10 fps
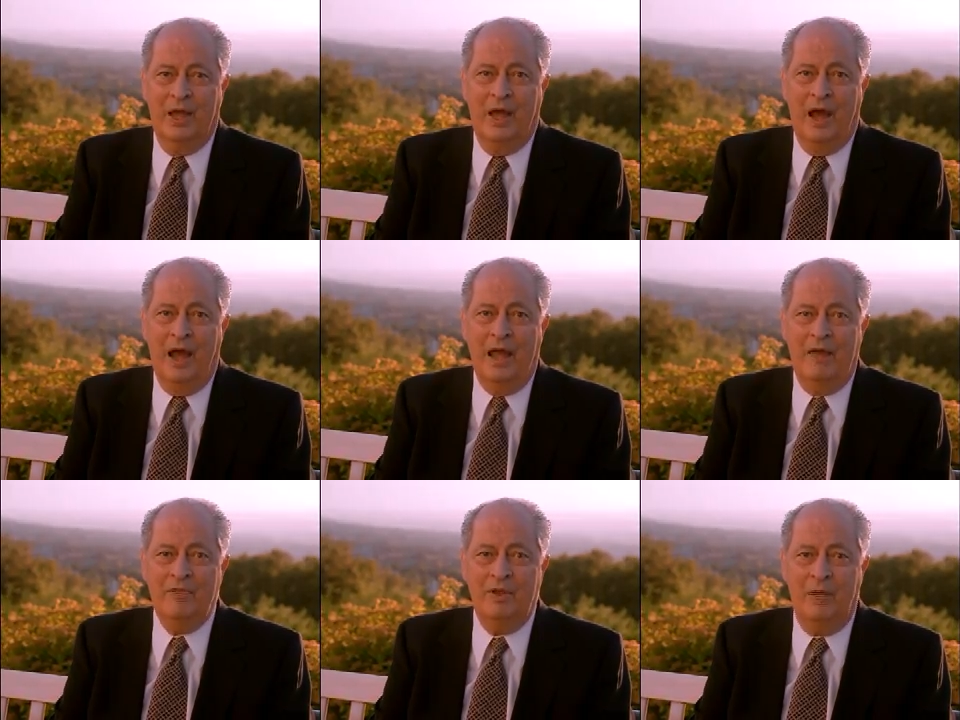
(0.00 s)
I
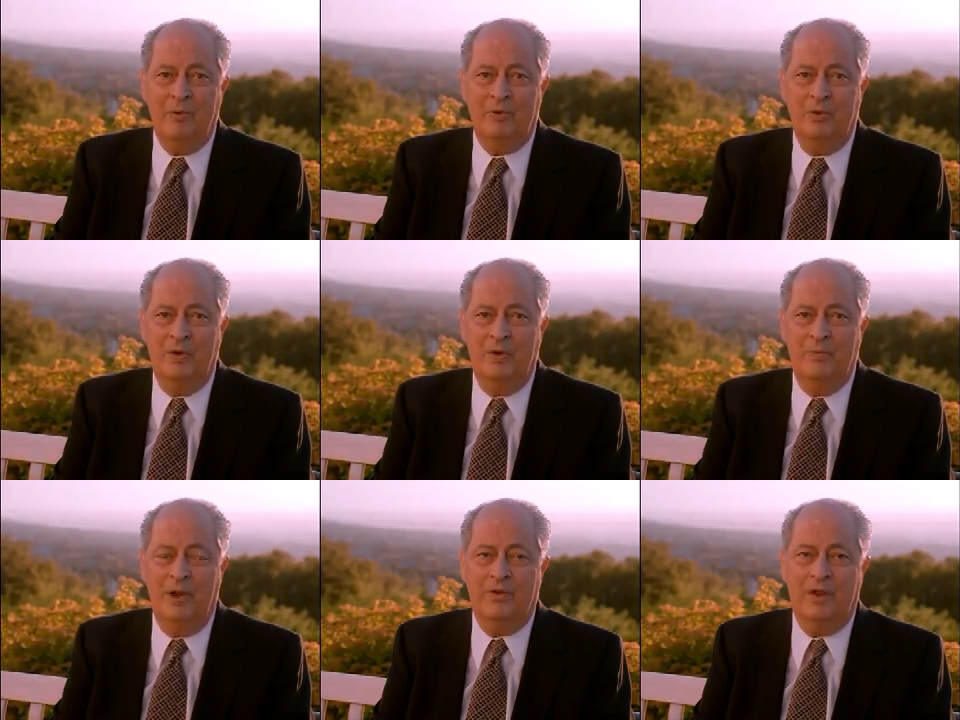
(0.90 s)
have the opportunity to
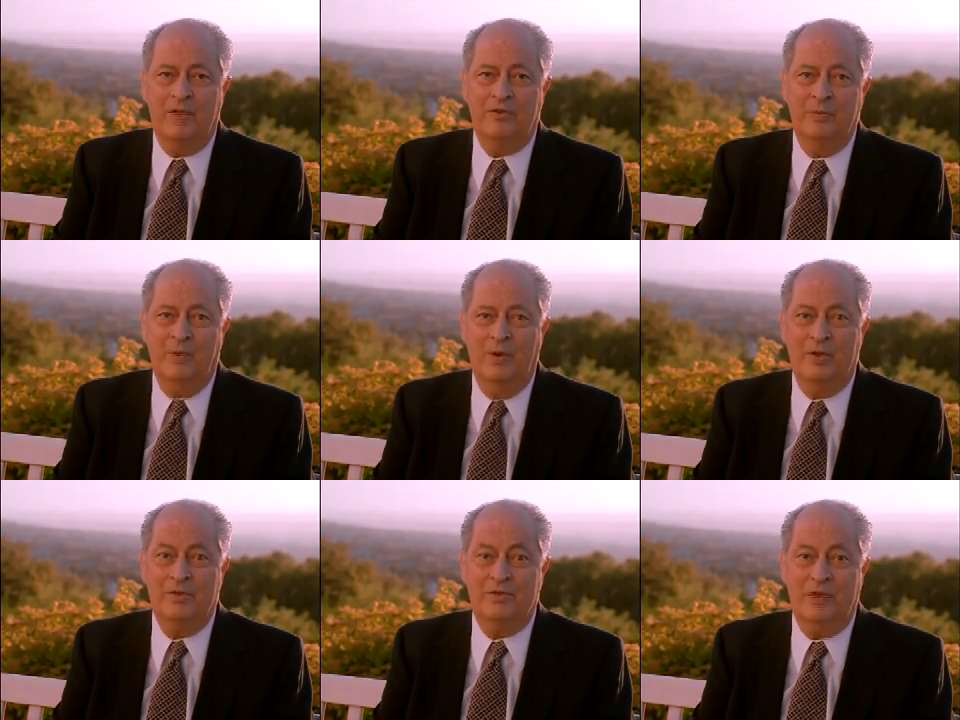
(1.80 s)
bear testimony
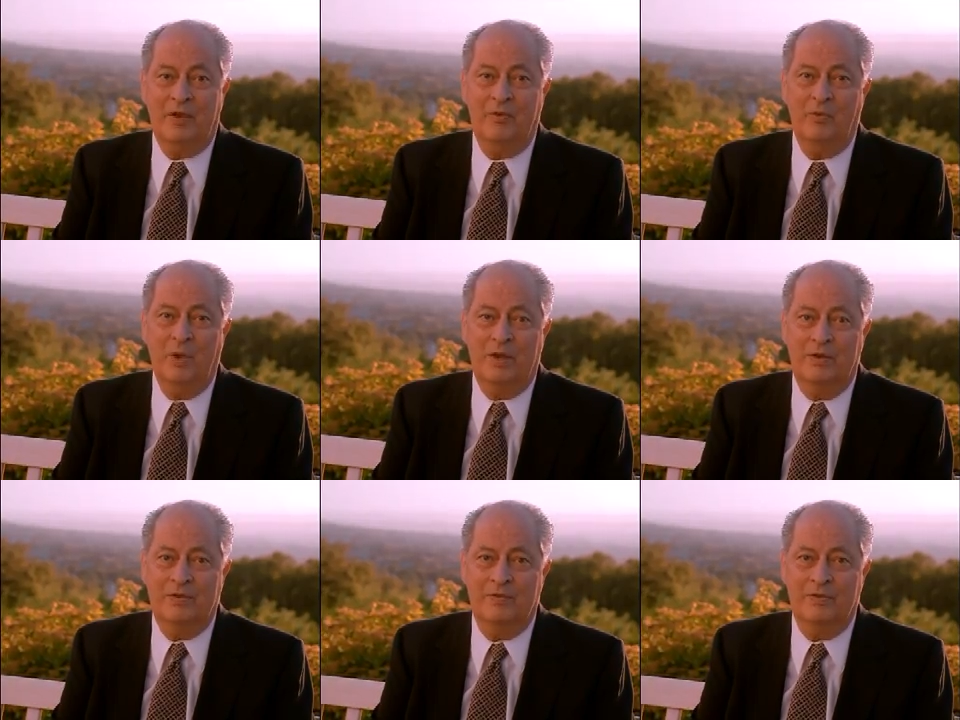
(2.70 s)
as a sacred
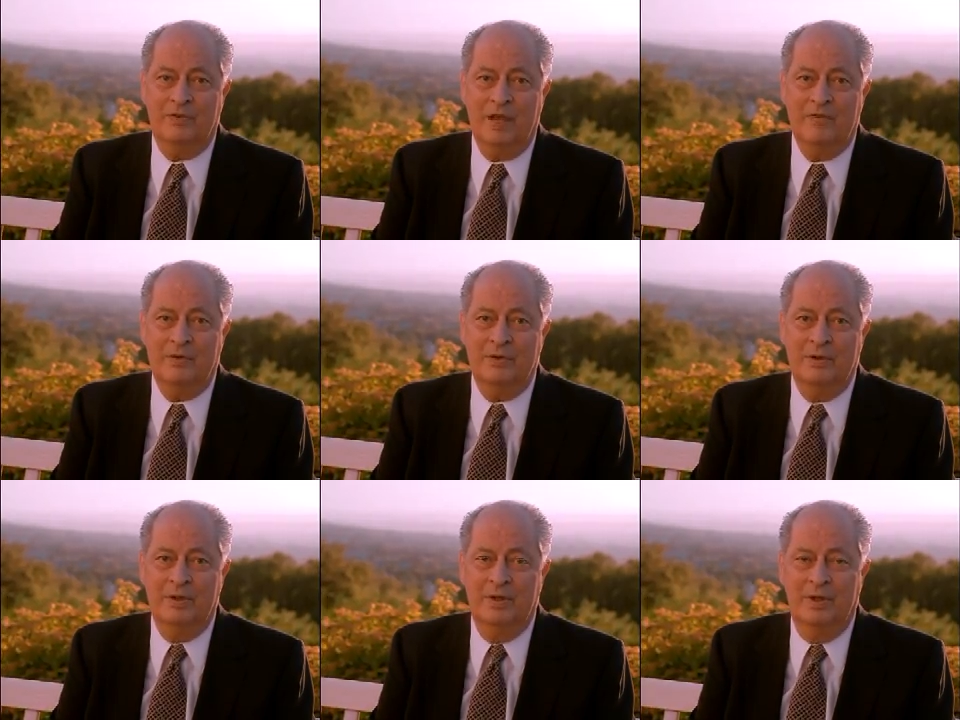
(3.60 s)
witness of the Savior.
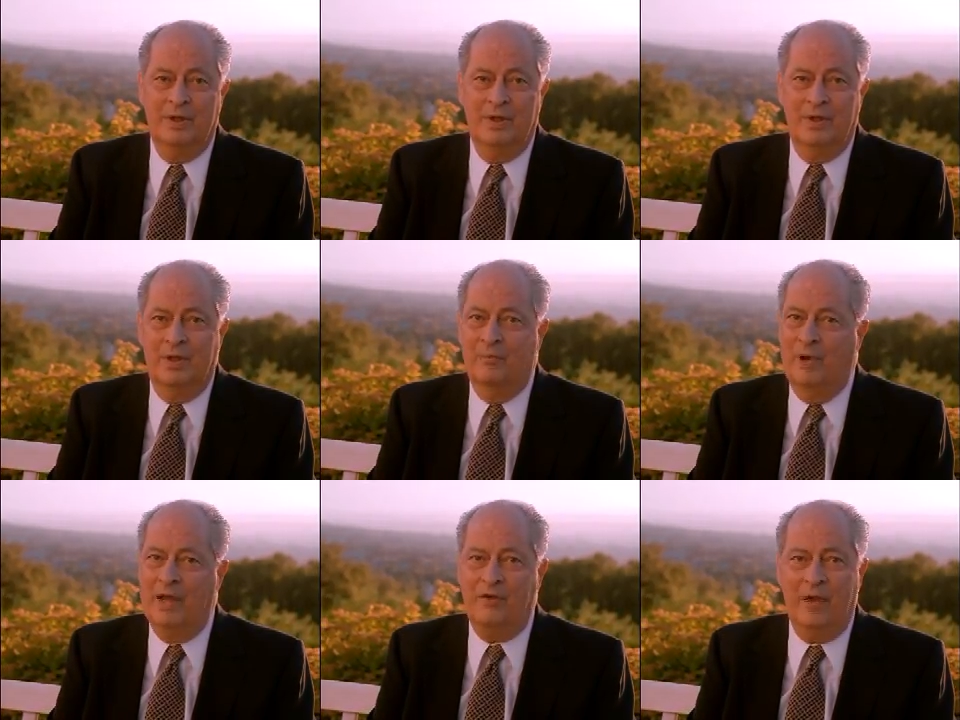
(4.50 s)

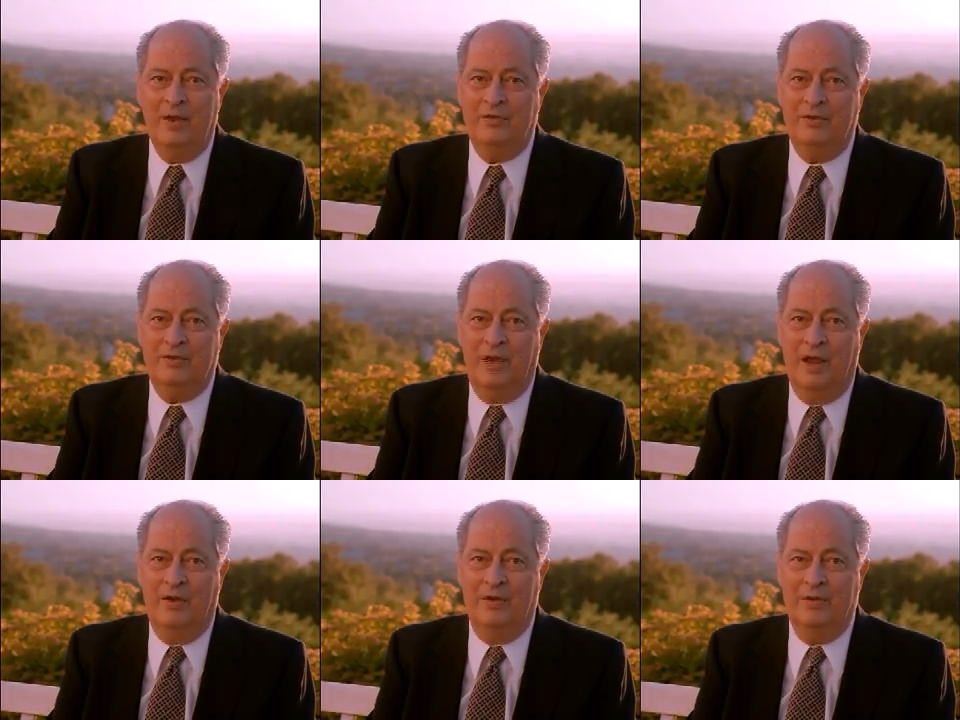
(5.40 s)
My greatest desire